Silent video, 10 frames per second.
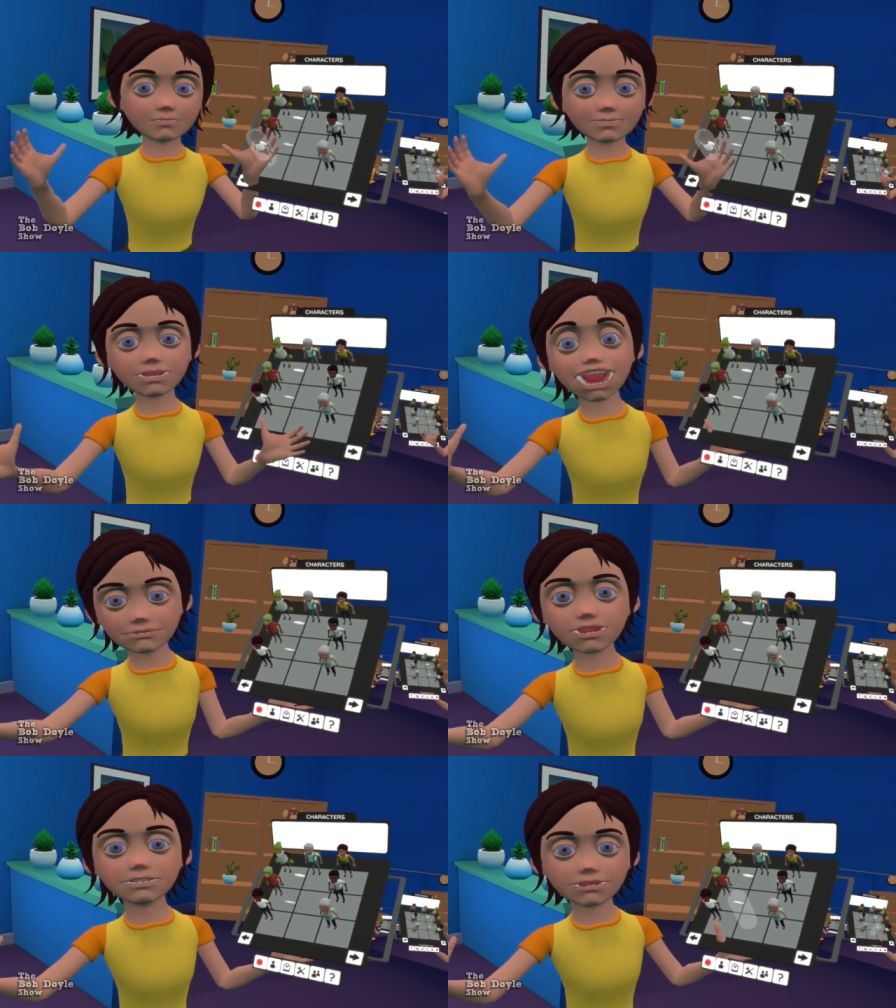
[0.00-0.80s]
a very
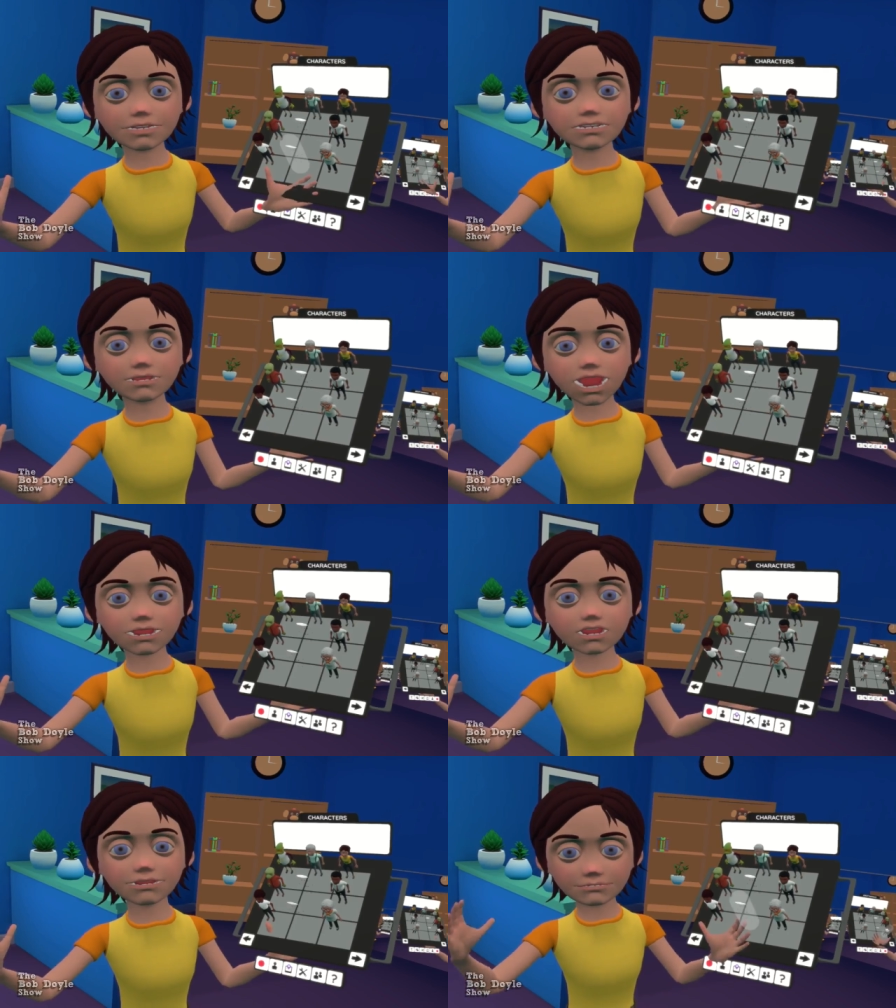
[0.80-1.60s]
androgynous
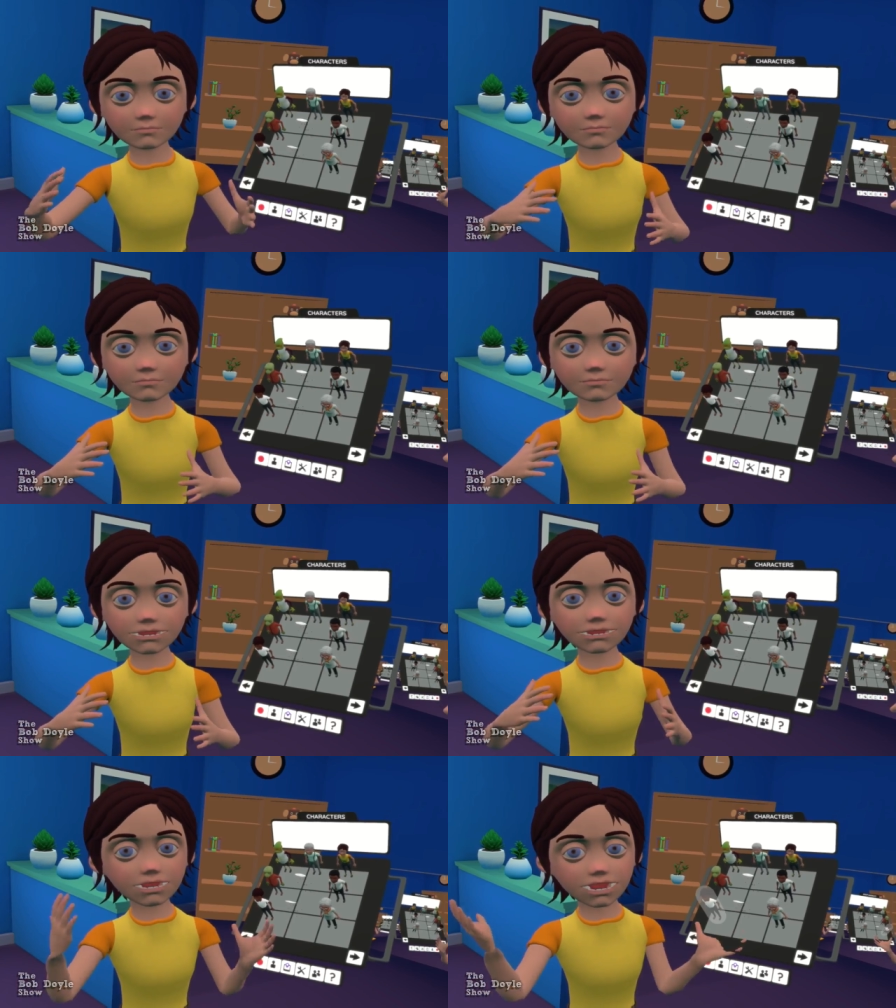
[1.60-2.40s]
character.
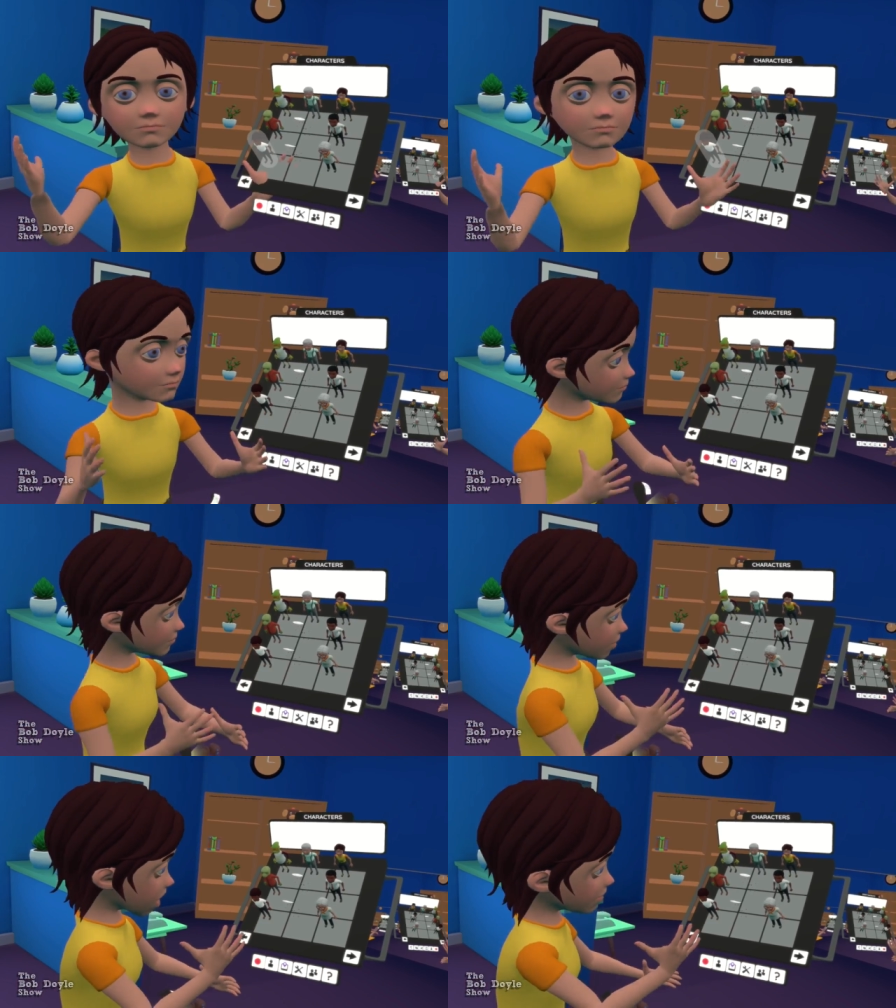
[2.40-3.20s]
Not quite